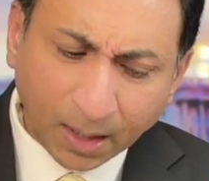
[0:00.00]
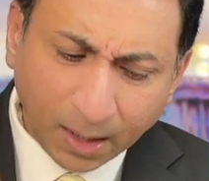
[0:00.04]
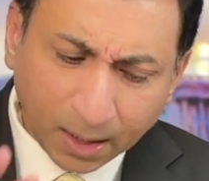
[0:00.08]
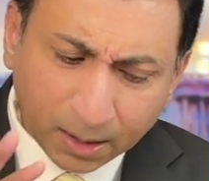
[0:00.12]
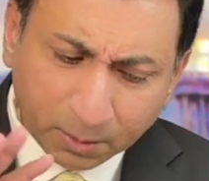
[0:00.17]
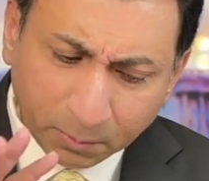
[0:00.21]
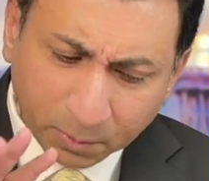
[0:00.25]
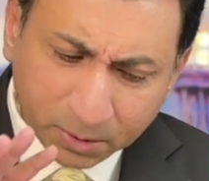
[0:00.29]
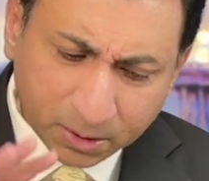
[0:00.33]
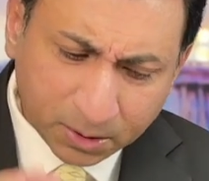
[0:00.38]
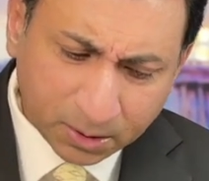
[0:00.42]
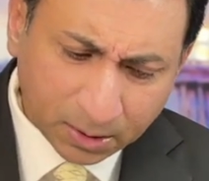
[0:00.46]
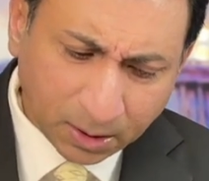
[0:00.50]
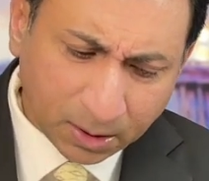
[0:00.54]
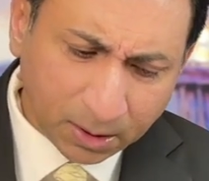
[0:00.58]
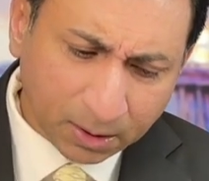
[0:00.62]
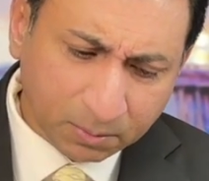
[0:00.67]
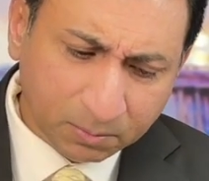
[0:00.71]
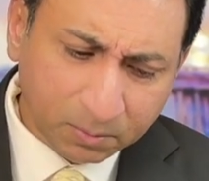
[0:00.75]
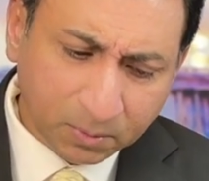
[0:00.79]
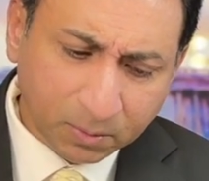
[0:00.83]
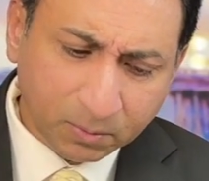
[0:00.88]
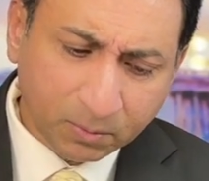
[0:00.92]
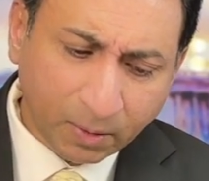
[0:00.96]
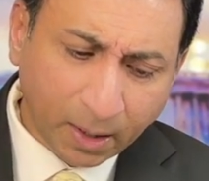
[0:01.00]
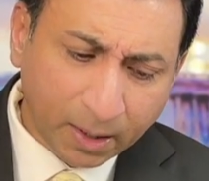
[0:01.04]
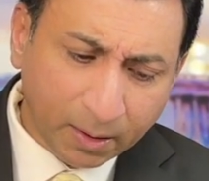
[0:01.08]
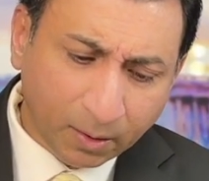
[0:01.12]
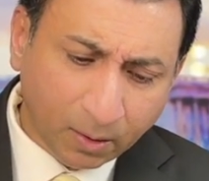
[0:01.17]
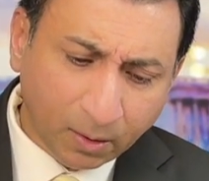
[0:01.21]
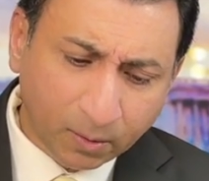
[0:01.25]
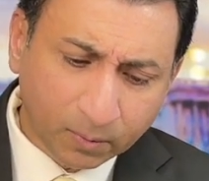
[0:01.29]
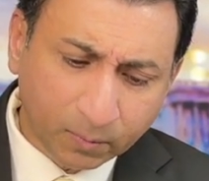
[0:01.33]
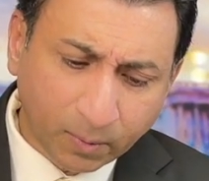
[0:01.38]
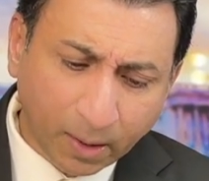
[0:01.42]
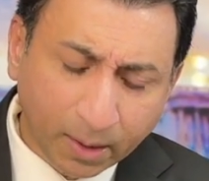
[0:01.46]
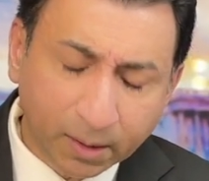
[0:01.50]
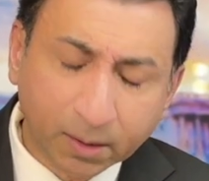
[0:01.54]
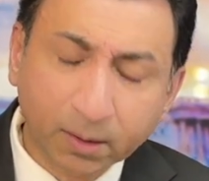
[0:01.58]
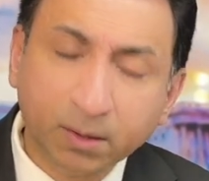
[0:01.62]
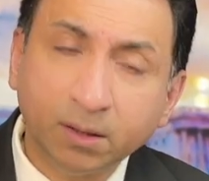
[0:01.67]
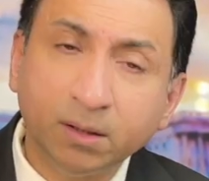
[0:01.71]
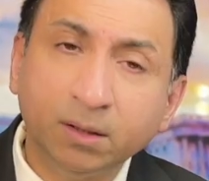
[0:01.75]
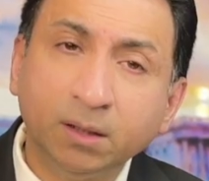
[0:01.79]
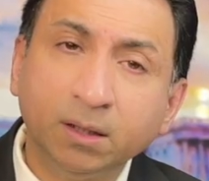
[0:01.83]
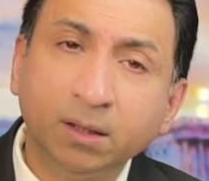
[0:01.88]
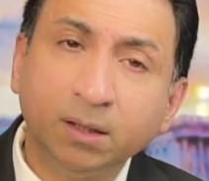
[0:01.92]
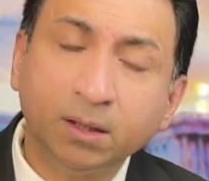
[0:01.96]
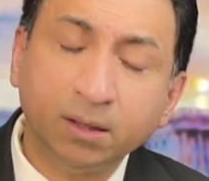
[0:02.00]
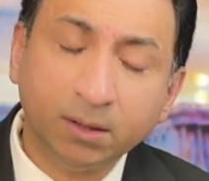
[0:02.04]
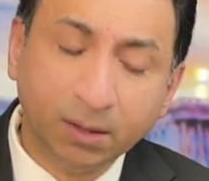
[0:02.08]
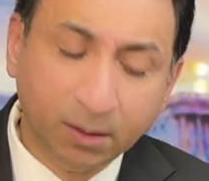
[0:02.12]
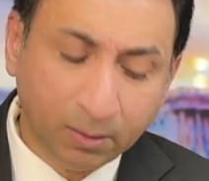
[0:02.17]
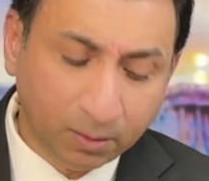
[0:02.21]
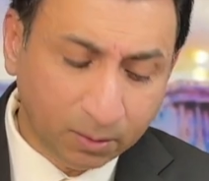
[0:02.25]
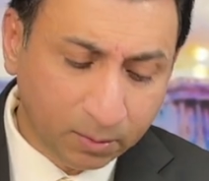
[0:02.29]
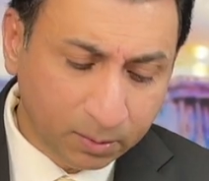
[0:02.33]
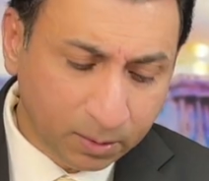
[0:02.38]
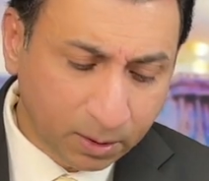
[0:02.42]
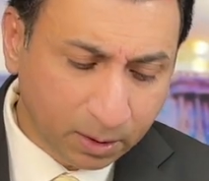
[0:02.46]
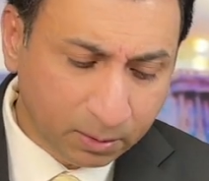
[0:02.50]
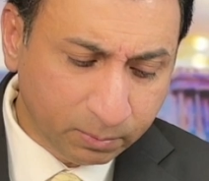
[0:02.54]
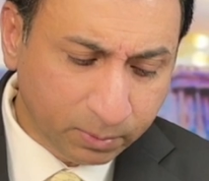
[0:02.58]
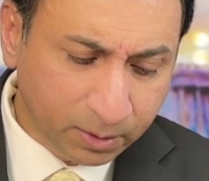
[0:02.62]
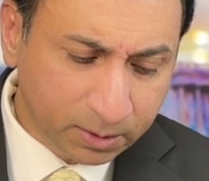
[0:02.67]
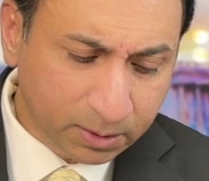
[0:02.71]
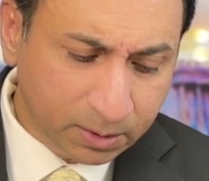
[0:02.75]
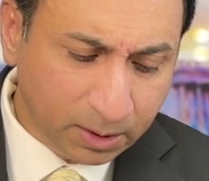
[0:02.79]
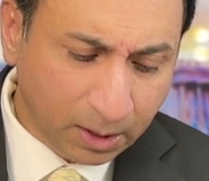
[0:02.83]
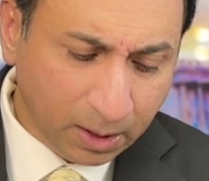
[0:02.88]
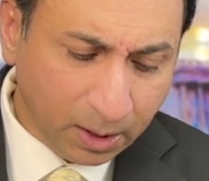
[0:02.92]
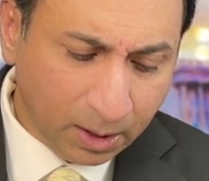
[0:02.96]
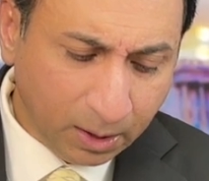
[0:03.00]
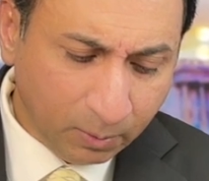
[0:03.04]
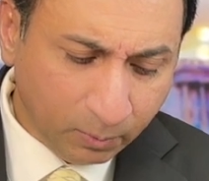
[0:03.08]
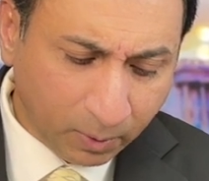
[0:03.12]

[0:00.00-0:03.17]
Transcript: It was right. It was